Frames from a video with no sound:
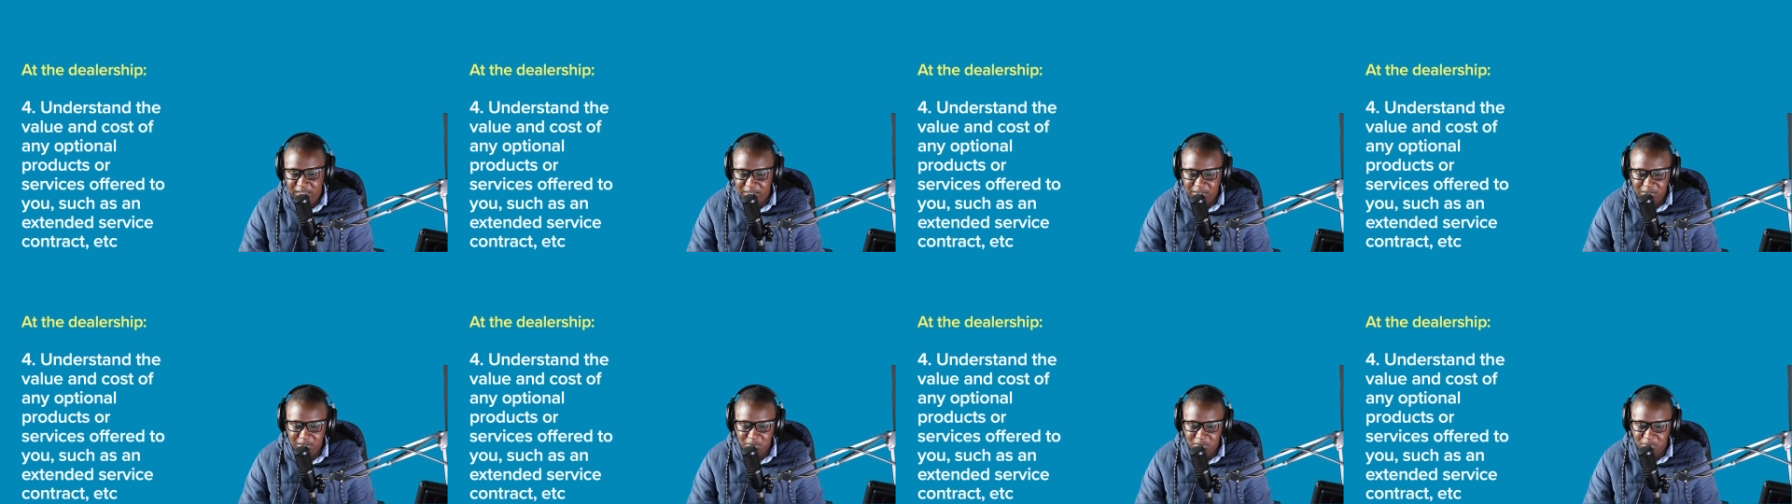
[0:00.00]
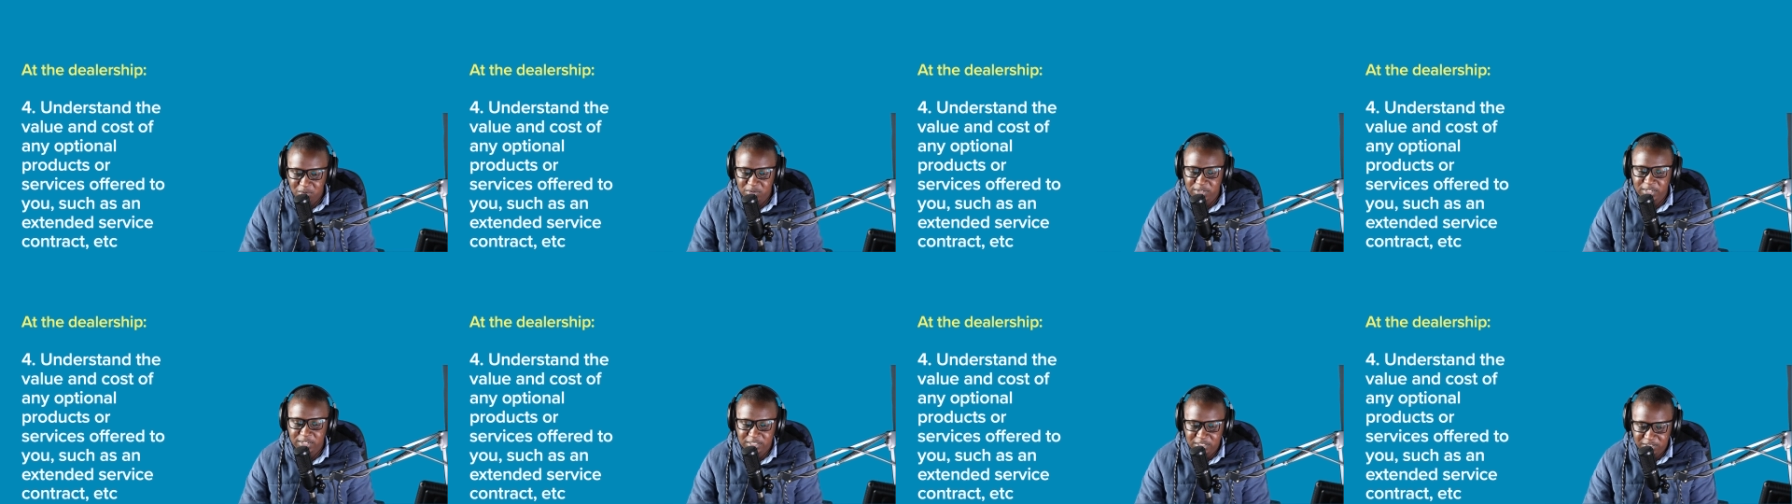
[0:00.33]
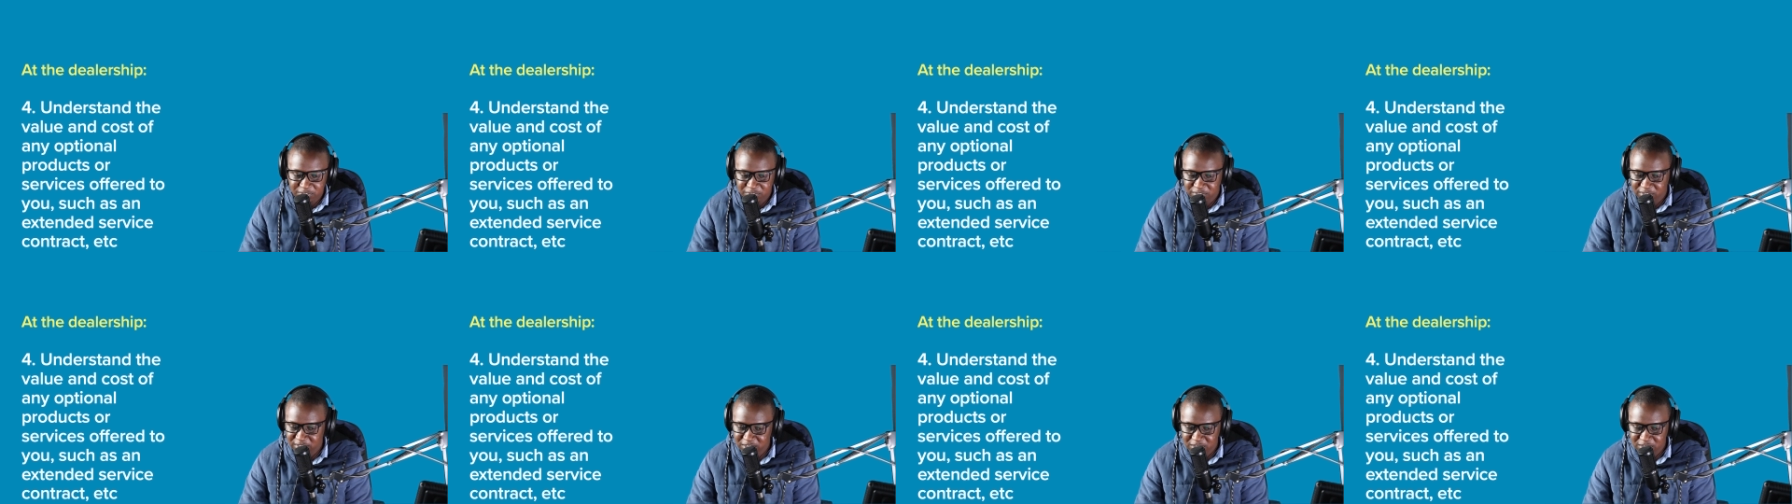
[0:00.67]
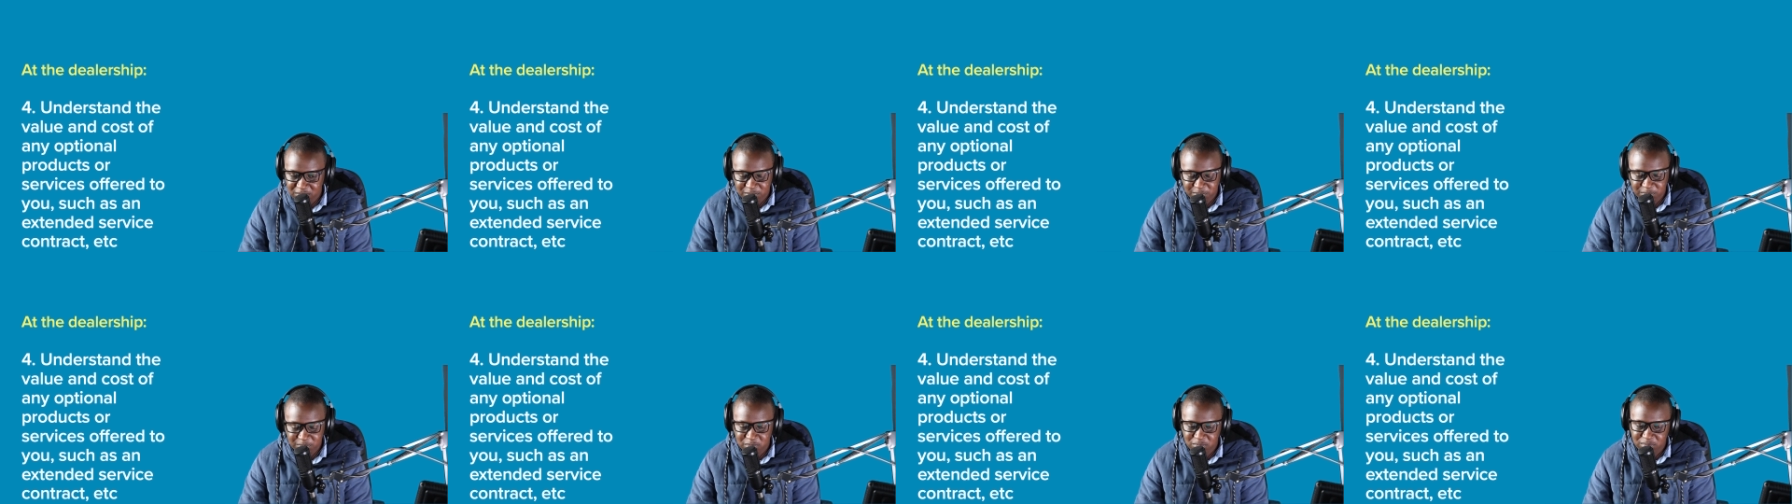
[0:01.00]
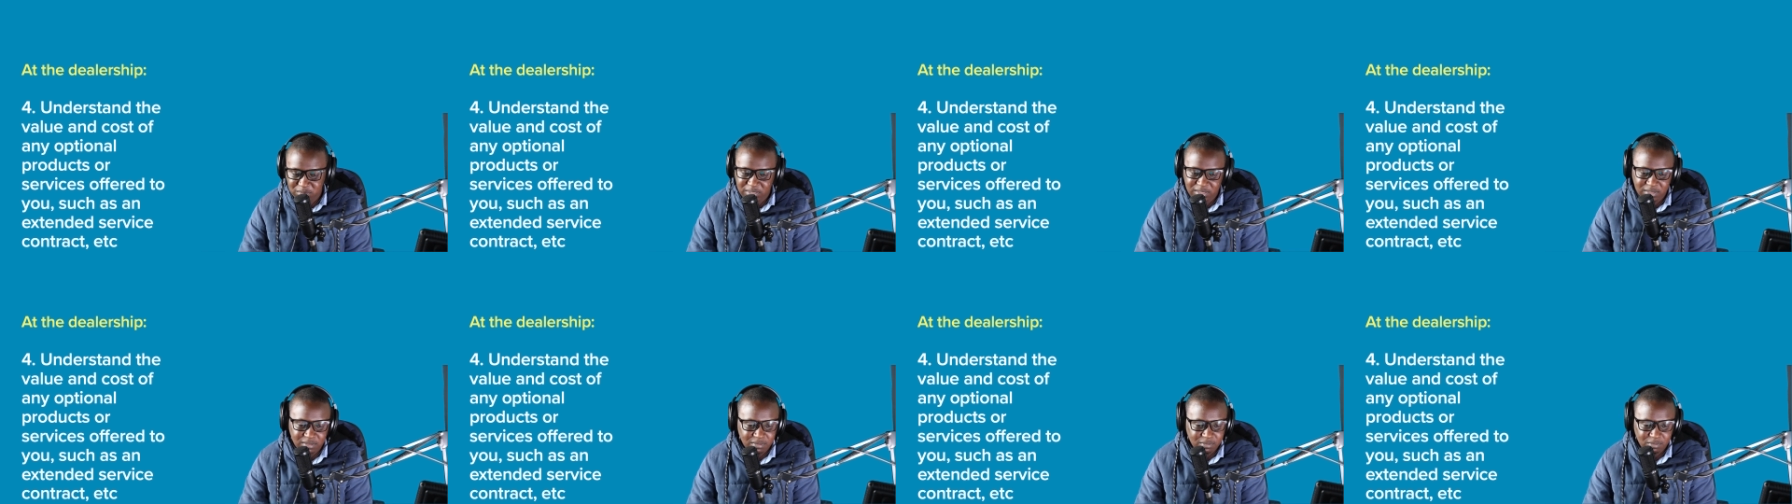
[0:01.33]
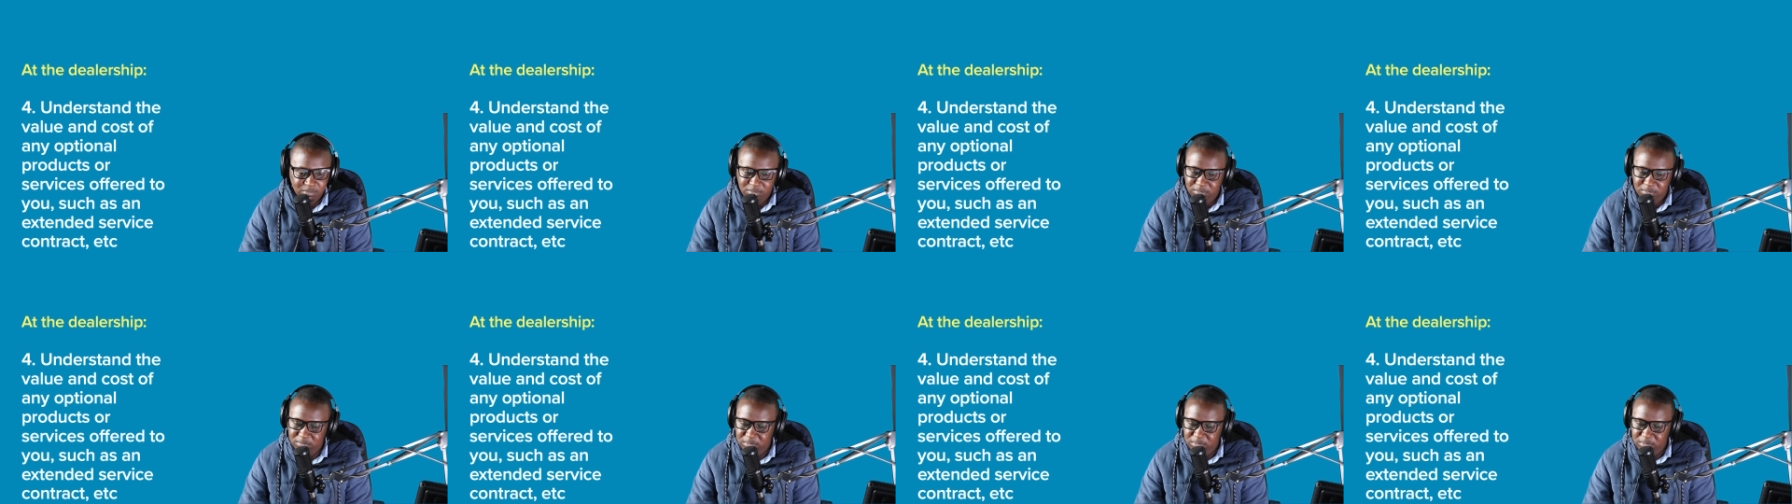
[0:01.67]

Know the difference between